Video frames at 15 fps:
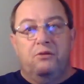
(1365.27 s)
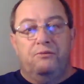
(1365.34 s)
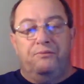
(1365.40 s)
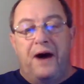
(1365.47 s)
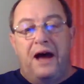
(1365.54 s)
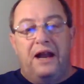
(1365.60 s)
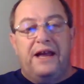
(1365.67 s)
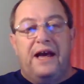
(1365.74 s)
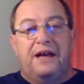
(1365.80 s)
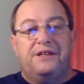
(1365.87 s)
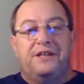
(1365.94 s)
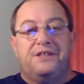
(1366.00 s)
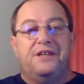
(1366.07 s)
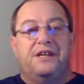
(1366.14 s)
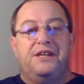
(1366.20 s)
finally I
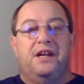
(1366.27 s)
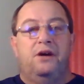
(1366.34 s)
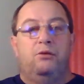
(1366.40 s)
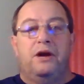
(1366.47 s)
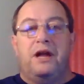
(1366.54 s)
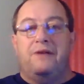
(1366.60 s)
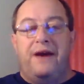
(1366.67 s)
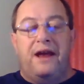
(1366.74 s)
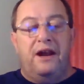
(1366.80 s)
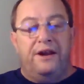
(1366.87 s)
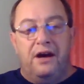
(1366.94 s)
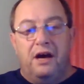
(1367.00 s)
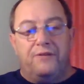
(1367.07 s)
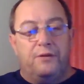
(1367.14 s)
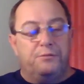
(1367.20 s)
just said, you know what, I've had
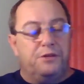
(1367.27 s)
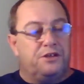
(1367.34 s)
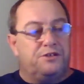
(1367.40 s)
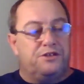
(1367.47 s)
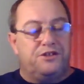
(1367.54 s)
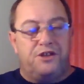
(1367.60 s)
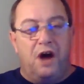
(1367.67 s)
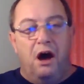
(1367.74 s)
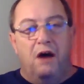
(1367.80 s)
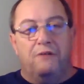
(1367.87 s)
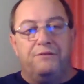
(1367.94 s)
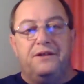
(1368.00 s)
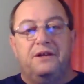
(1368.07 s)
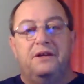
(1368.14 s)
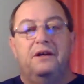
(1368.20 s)
enough. I'm just
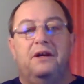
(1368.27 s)
stuffed.